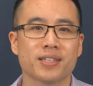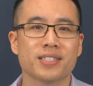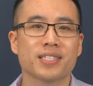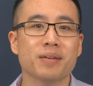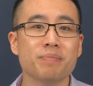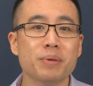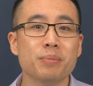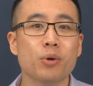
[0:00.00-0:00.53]

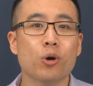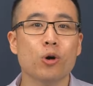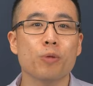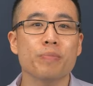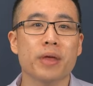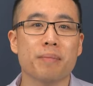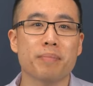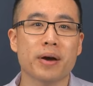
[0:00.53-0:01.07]
Some people
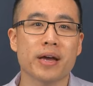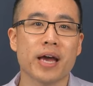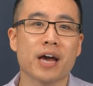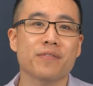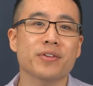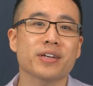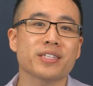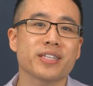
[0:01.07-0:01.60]
hope that by
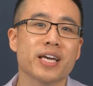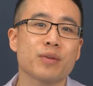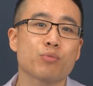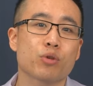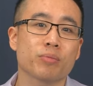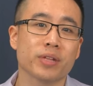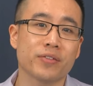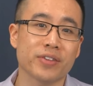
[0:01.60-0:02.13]
having a
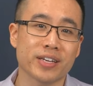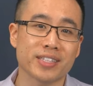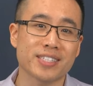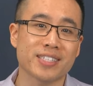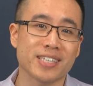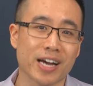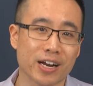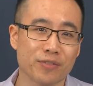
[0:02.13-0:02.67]
tapeworm living
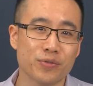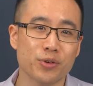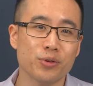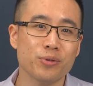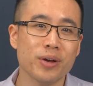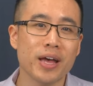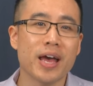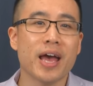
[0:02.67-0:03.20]
inside of
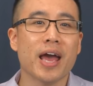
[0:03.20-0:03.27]
you,